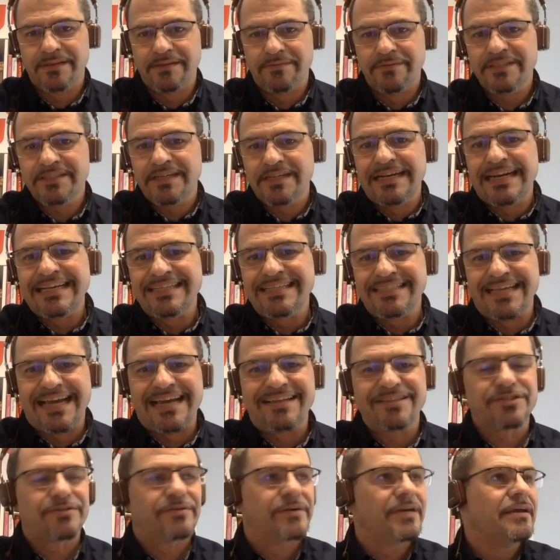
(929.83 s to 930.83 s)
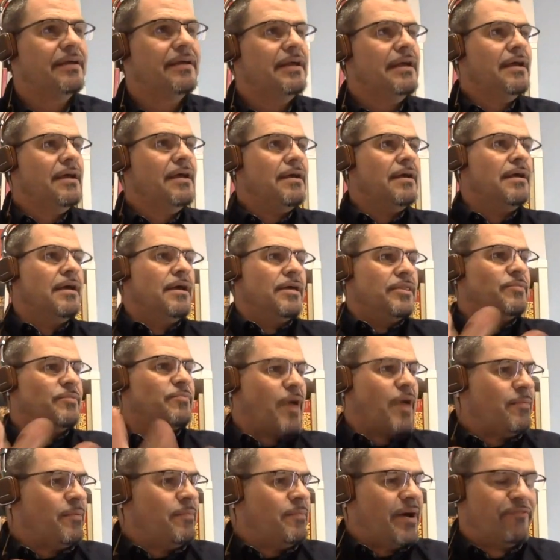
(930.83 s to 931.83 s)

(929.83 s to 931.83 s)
There isn't an easy answer. And the problem,